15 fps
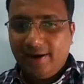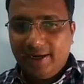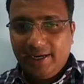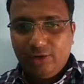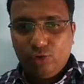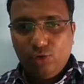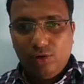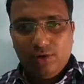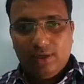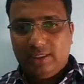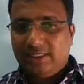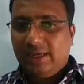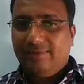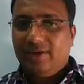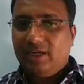It's having
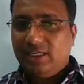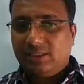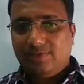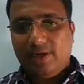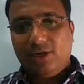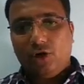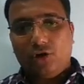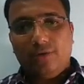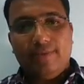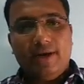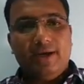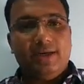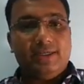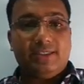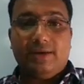handwriting tool, it's having
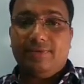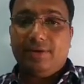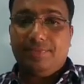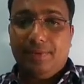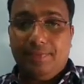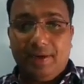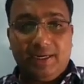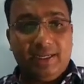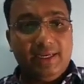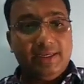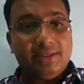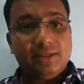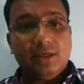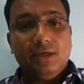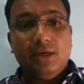display document, it's
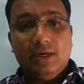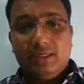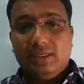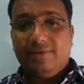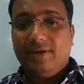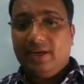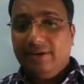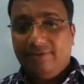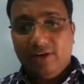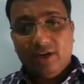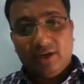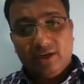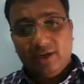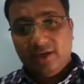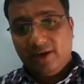having PPTs,
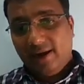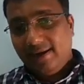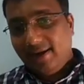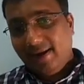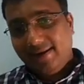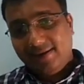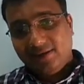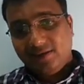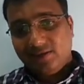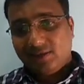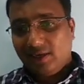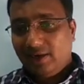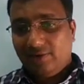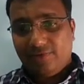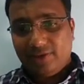it's having different color
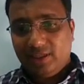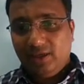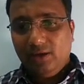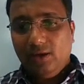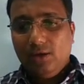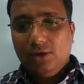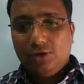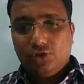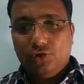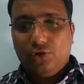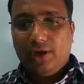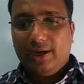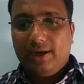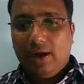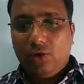highlighters and
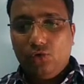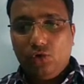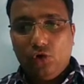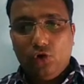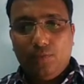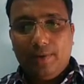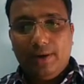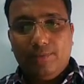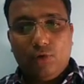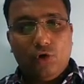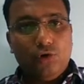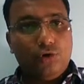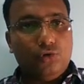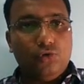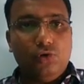everything. So you can
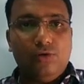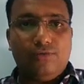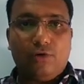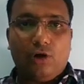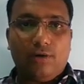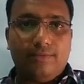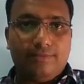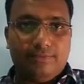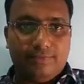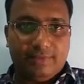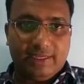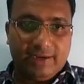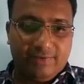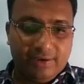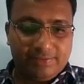download OpenBoard
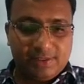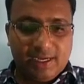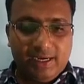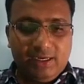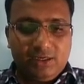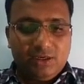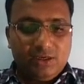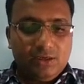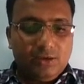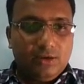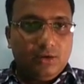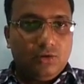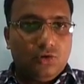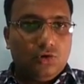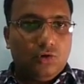tool from their
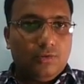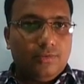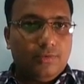website.